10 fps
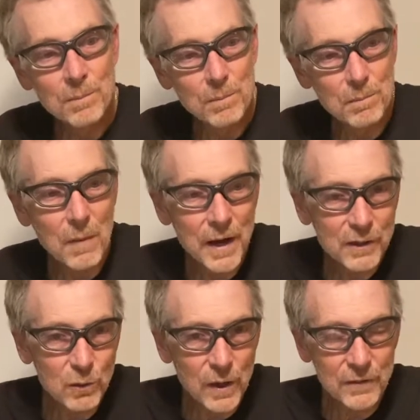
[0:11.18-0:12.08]

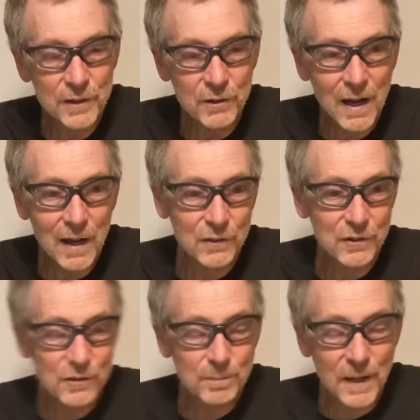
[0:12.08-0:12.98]
microwave in your house,
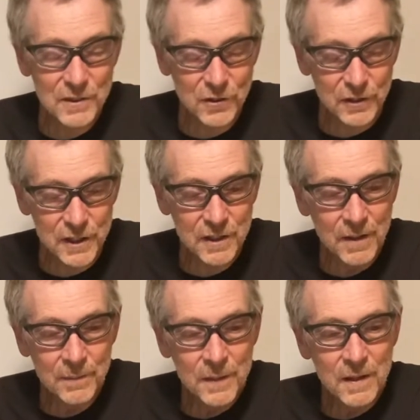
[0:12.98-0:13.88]
especially
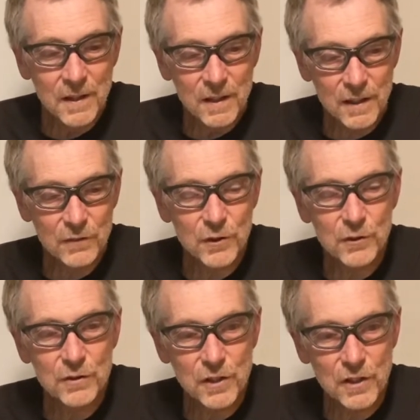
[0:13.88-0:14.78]
if you're
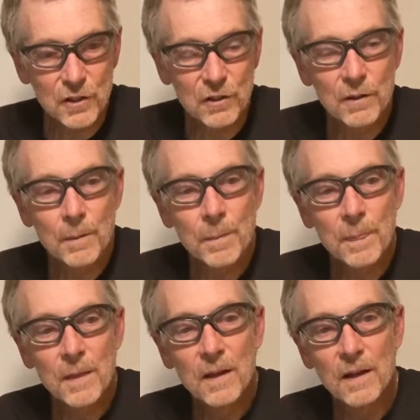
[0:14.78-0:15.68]
near
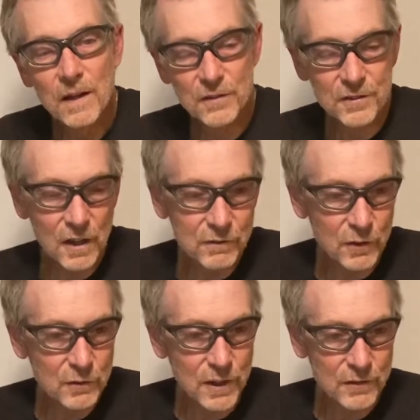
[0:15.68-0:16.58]
a cell
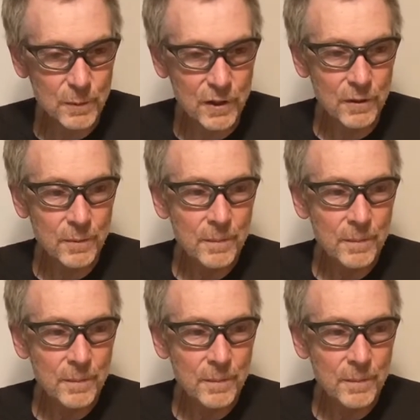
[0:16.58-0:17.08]
phone transmitter.